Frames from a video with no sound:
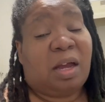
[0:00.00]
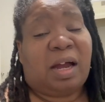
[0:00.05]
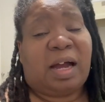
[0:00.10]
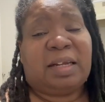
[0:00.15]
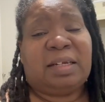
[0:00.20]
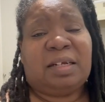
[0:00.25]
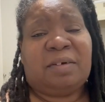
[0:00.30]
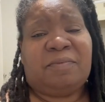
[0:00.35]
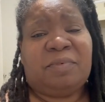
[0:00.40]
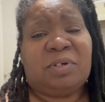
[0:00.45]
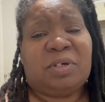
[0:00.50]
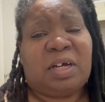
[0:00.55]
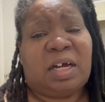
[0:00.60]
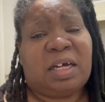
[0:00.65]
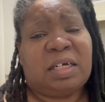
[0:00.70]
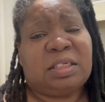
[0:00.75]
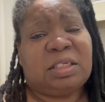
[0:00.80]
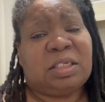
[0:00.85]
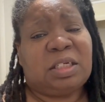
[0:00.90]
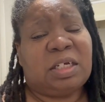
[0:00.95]
I love you
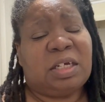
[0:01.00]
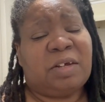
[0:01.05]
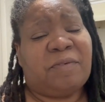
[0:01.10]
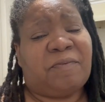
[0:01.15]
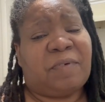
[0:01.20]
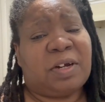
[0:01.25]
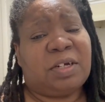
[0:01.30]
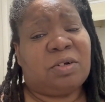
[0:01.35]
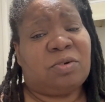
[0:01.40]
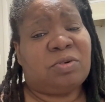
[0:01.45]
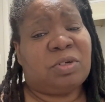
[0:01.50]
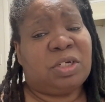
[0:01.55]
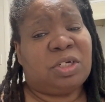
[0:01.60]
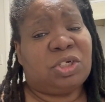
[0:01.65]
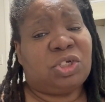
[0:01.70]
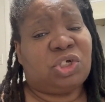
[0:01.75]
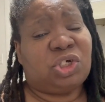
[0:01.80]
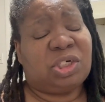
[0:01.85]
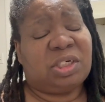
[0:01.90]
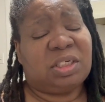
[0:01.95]
guys. If I don't get a
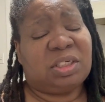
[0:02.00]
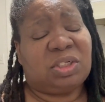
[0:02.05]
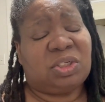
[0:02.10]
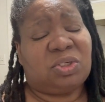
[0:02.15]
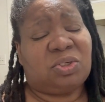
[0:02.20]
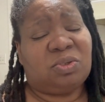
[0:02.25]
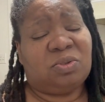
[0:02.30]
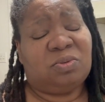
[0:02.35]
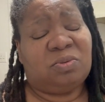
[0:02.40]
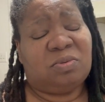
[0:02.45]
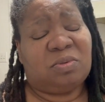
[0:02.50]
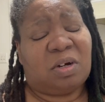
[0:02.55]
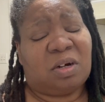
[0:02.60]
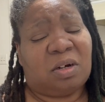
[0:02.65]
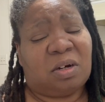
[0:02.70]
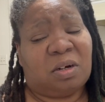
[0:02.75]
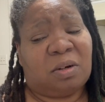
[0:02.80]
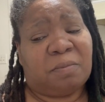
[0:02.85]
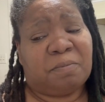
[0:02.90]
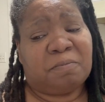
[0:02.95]
chance
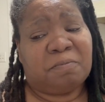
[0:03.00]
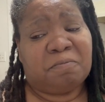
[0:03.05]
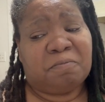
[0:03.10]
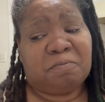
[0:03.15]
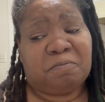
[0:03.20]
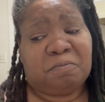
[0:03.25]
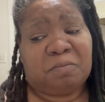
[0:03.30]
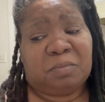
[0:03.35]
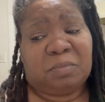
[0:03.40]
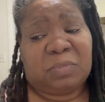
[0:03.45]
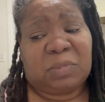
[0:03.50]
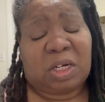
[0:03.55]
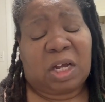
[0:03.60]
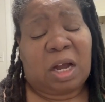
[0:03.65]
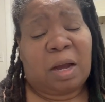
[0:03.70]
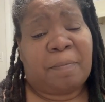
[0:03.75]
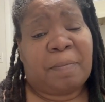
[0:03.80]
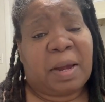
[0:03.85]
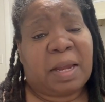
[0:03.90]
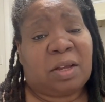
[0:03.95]
to
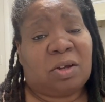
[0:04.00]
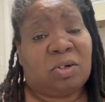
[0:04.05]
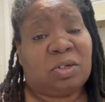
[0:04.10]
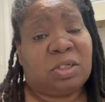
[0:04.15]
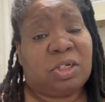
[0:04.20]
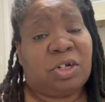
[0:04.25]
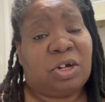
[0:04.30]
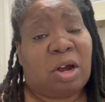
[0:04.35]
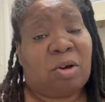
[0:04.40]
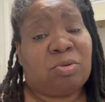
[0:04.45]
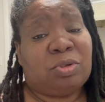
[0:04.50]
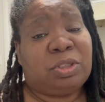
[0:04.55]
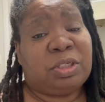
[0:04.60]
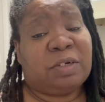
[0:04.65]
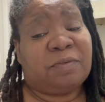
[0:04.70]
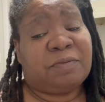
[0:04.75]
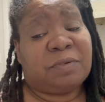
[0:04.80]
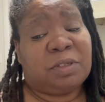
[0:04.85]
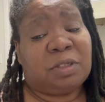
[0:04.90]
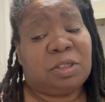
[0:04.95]
come back on here, I would
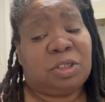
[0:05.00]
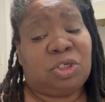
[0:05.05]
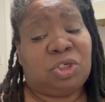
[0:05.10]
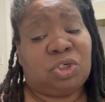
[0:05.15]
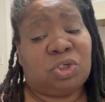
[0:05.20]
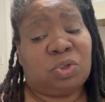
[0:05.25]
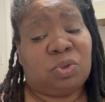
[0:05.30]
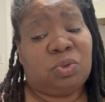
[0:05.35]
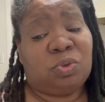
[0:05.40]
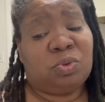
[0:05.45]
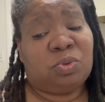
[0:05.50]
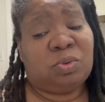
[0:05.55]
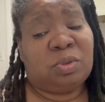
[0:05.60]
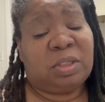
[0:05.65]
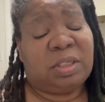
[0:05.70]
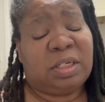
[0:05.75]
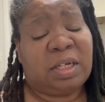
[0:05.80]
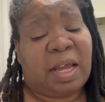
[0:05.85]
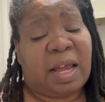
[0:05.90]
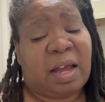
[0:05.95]
definitely show you
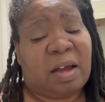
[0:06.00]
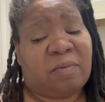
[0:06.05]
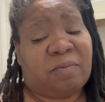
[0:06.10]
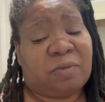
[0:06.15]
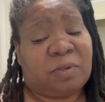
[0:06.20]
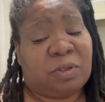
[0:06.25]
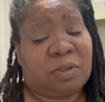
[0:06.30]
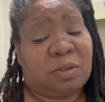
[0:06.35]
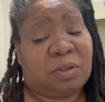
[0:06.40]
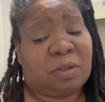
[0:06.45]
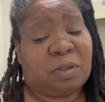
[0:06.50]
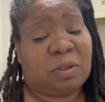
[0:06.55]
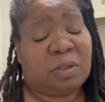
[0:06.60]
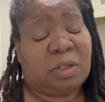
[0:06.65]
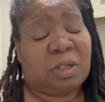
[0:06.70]
the after